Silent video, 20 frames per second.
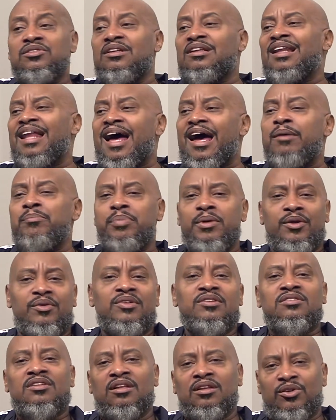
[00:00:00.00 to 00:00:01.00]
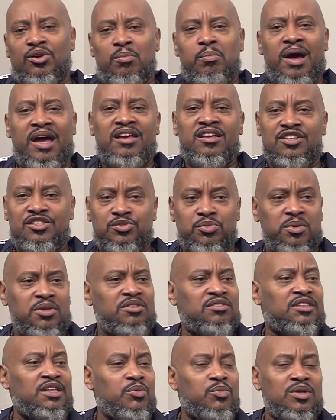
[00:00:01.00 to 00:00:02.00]
libraries to learn my history because
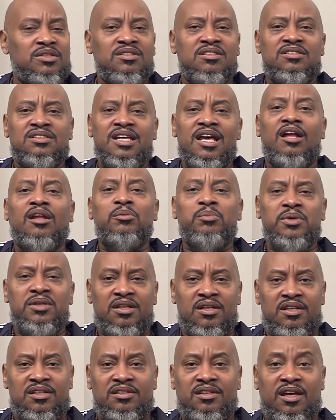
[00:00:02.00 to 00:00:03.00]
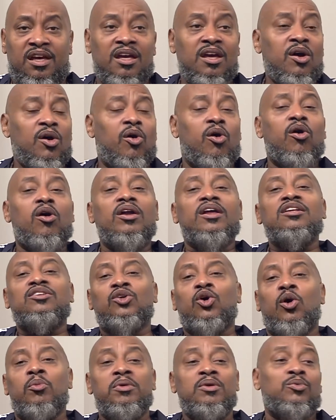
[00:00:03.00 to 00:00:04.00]
they wasn't telling me anything. All they
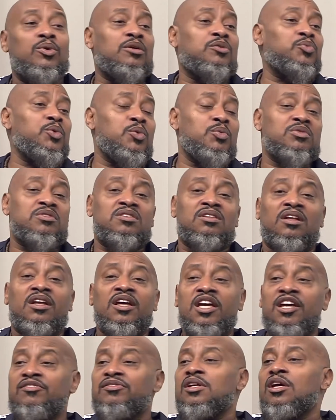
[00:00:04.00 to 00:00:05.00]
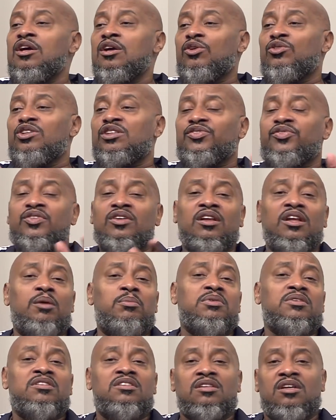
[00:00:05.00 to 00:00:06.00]
told me was we were slaves. Christopher Columbus
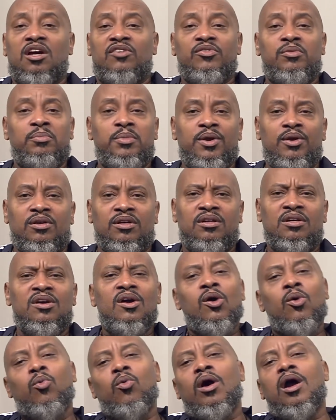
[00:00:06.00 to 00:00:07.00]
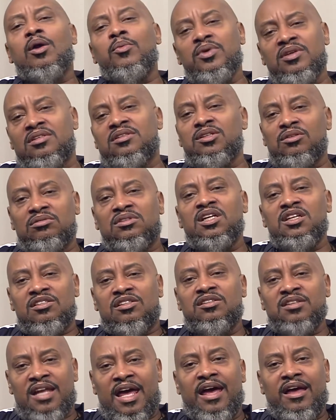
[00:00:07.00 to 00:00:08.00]
discovered America. Why are we still
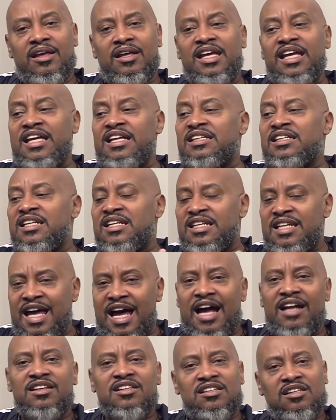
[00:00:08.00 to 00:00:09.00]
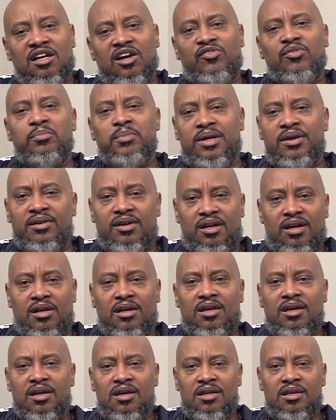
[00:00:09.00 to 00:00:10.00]
teaching that? He did not discover America.
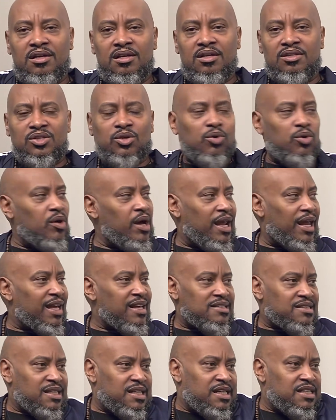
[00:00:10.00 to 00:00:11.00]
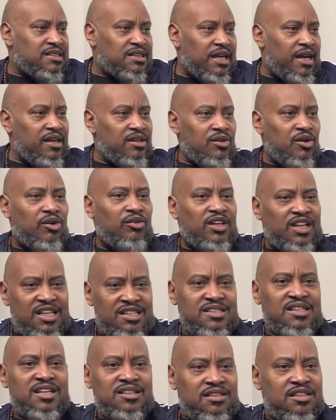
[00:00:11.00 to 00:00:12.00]
So like I said, it's like, yo, let's
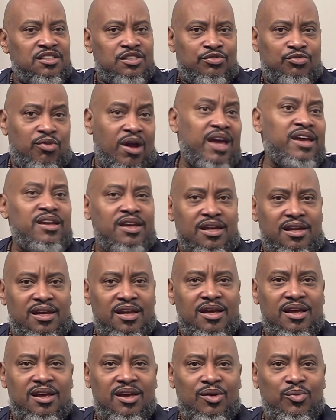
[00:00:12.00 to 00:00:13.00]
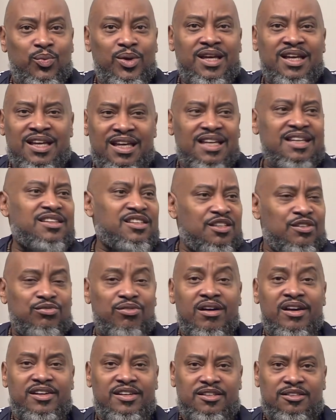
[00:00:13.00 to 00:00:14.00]
get this right. We can get this right.